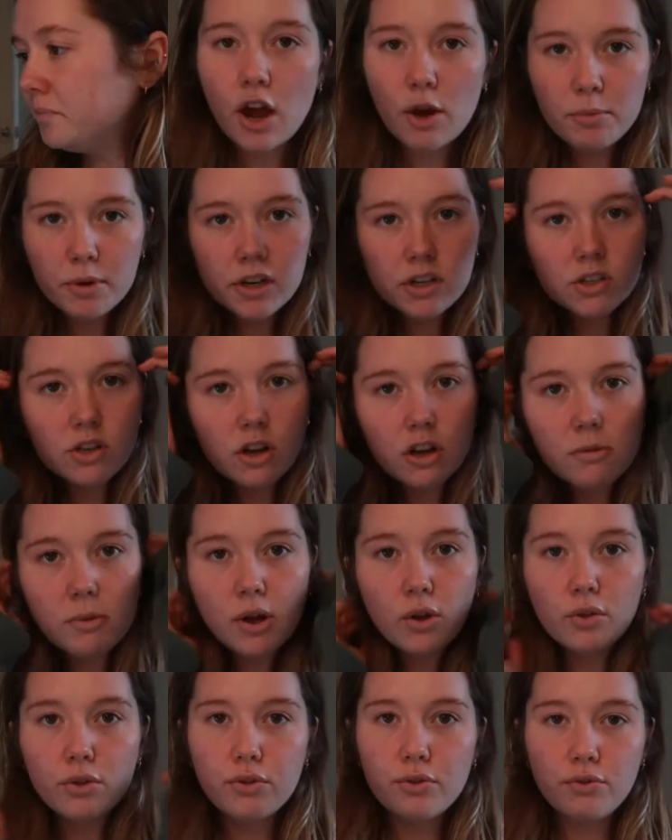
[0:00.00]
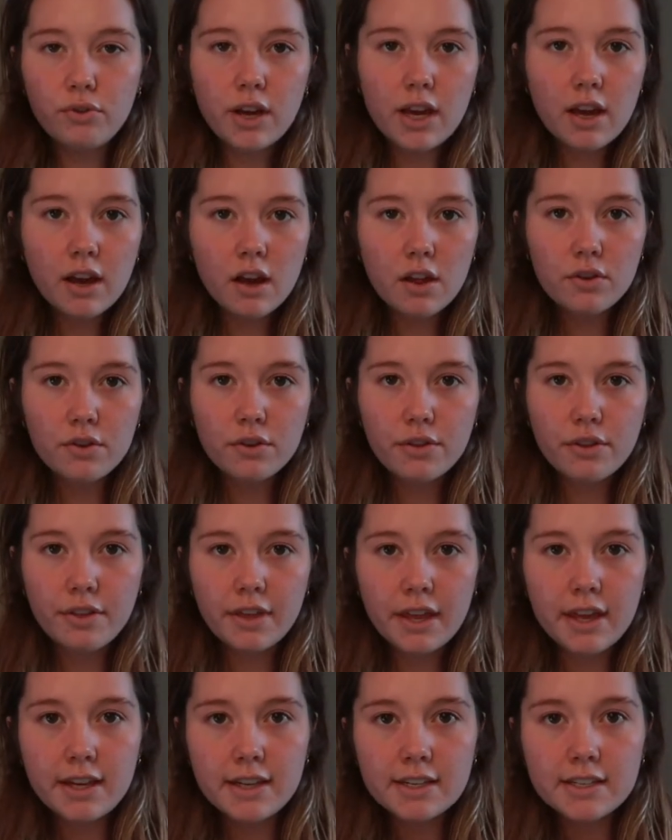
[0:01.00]
Now I'm going to talk about 3 other
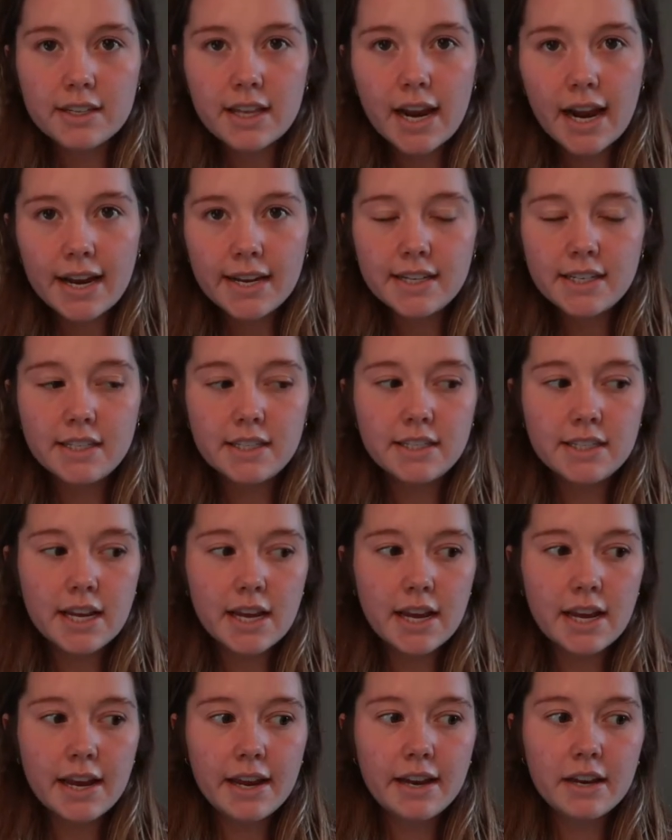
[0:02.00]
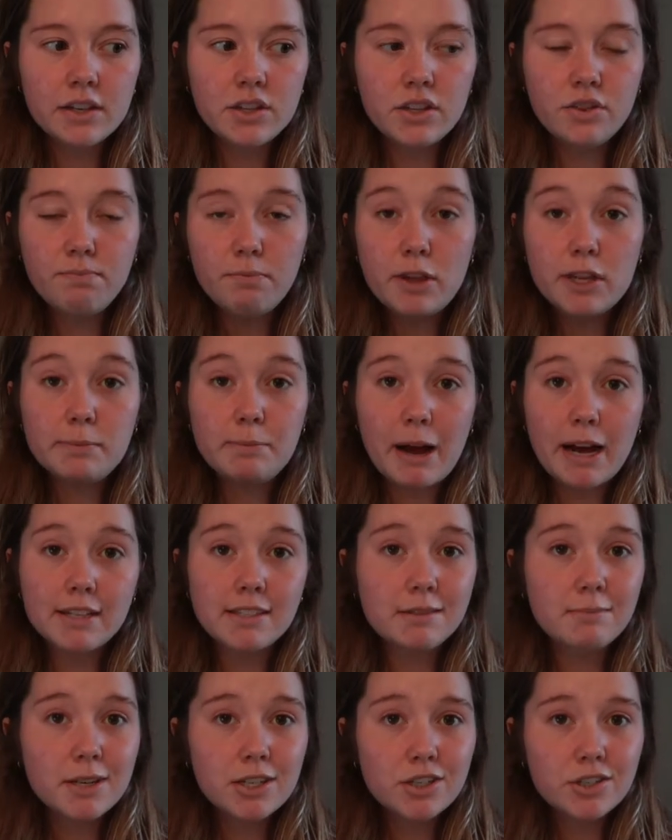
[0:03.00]
things that I did this past
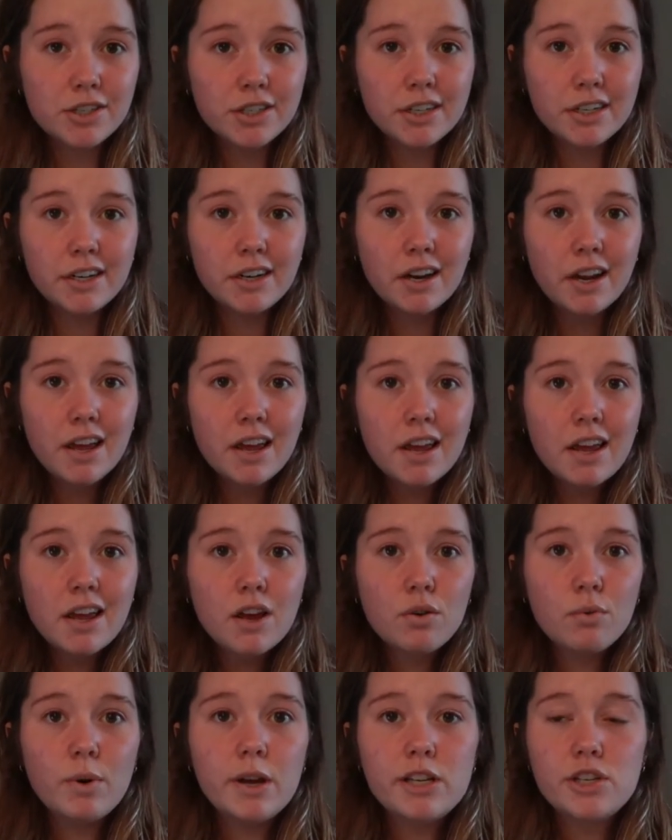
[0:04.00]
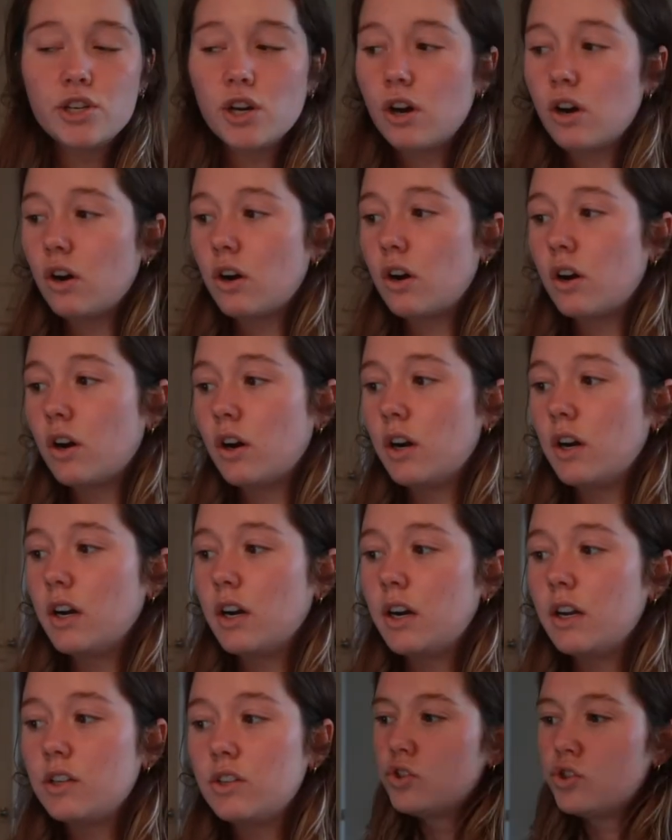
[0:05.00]
semester, which
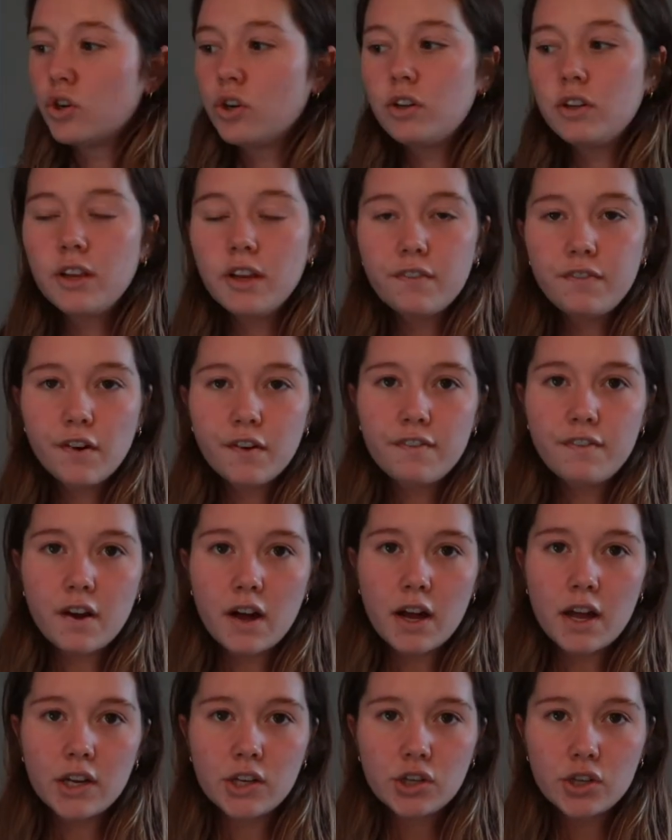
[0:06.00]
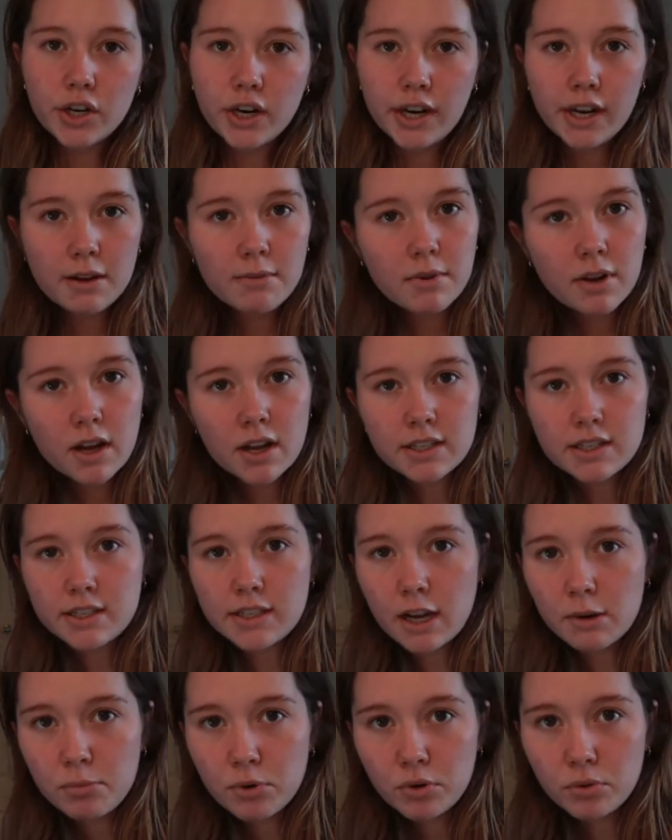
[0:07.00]
are journaling for fun, creating a
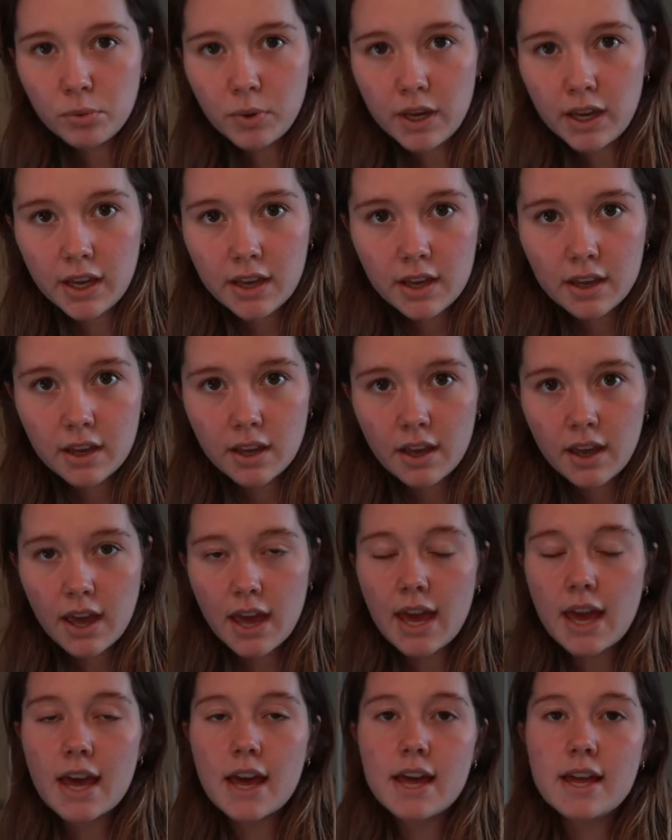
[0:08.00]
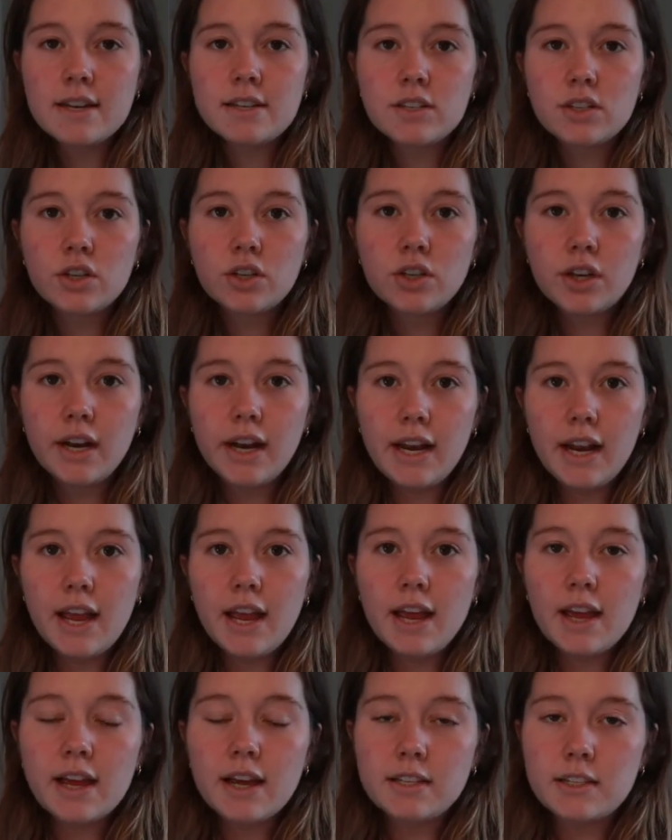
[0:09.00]
sample week, and
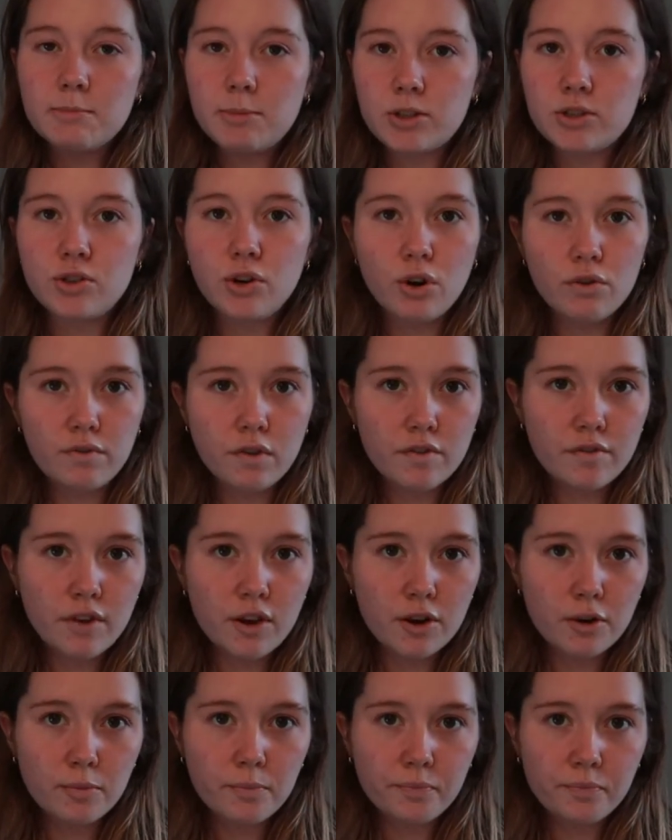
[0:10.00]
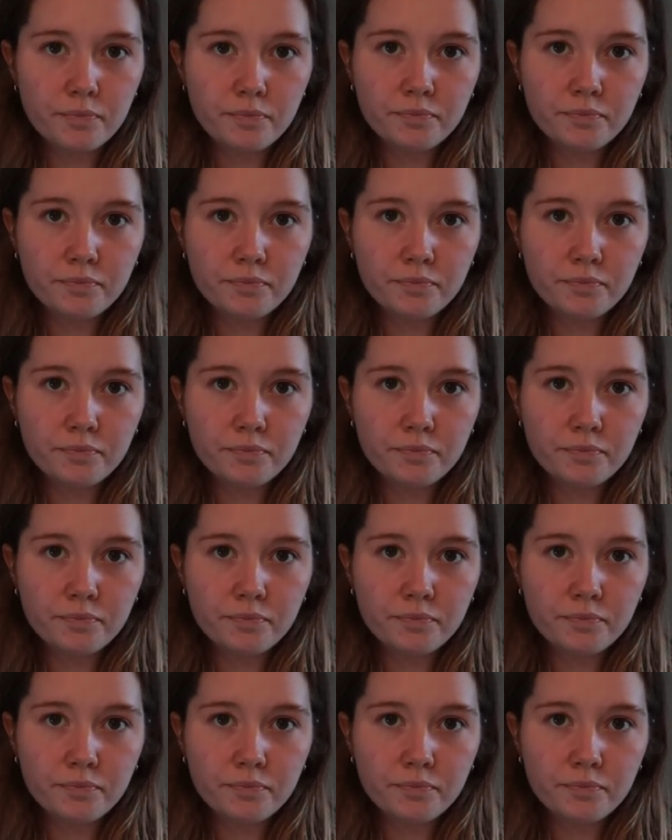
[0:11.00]
creating a semester overview.